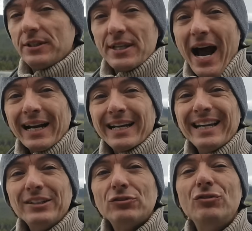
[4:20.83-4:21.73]
That
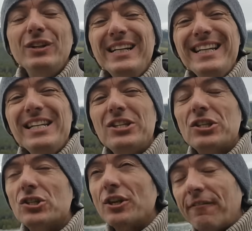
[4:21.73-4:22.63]
can really
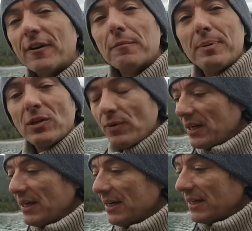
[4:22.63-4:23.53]
differ
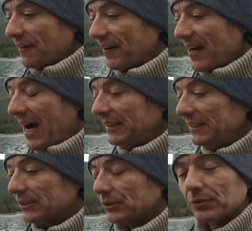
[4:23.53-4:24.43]
between different
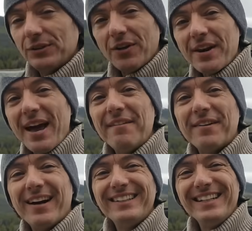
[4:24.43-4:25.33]
honeys. So not
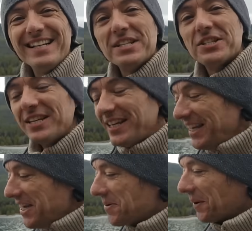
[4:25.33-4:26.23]
every honey is
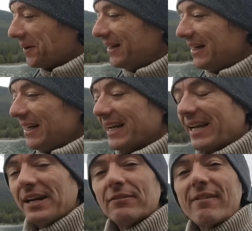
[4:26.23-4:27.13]
equal.
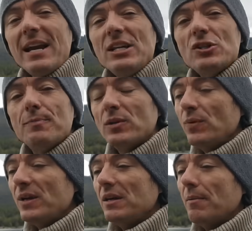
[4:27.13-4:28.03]
It can range
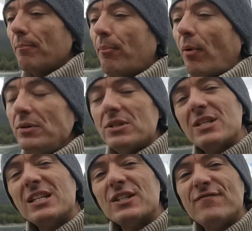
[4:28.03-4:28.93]
between
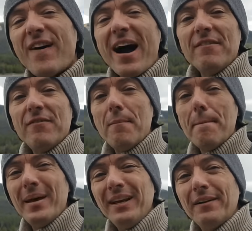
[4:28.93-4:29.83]
0.65
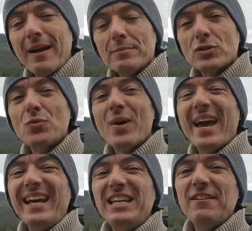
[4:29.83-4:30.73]
milligrams to
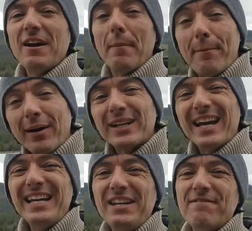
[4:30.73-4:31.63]
80, about
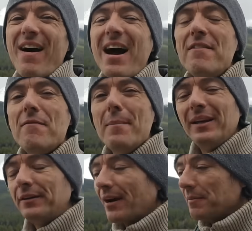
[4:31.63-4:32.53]
85
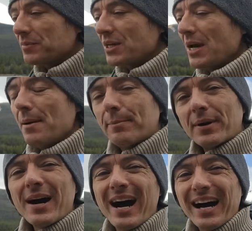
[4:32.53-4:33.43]
milligrams
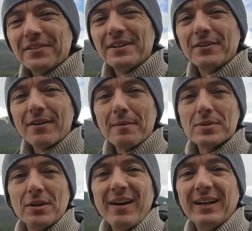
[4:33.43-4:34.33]
per 100
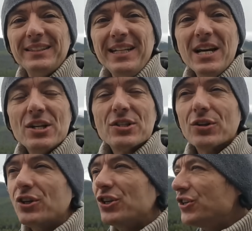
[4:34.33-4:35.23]
grams of honey.
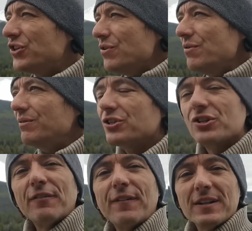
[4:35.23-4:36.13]
So huge
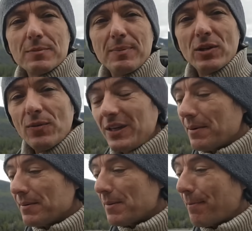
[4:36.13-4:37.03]
difference between
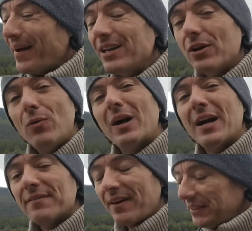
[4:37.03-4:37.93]
the, depending on what
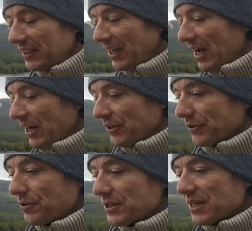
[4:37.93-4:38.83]
kind of honey you're
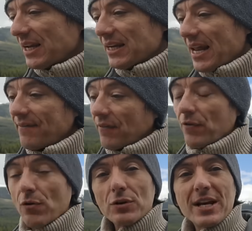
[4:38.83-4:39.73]
using. And that
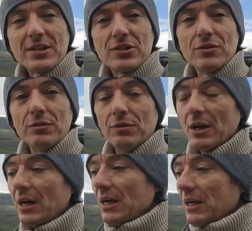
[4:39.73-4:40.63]
of course has to,
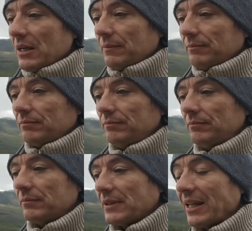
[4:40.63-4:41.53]
um,
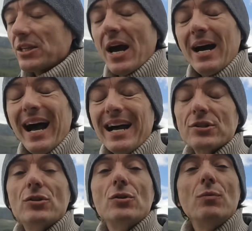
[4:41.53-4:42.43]
that
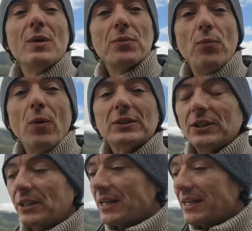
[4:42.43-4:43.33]
has to do with what
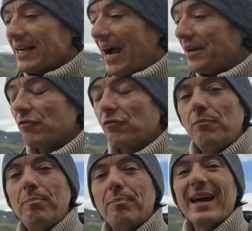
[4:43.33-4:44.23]
kind of
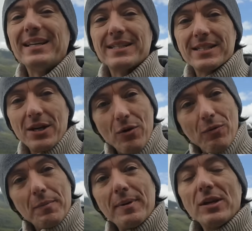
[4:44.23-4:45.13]
plants
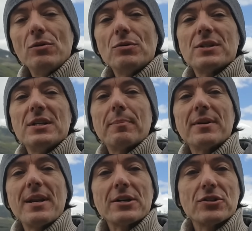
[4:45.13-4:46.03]
were being used in the
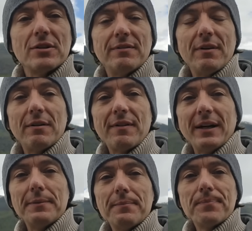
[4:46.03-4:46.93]
production of, of
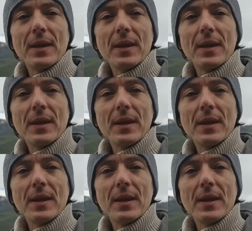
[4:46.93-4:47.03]
honey.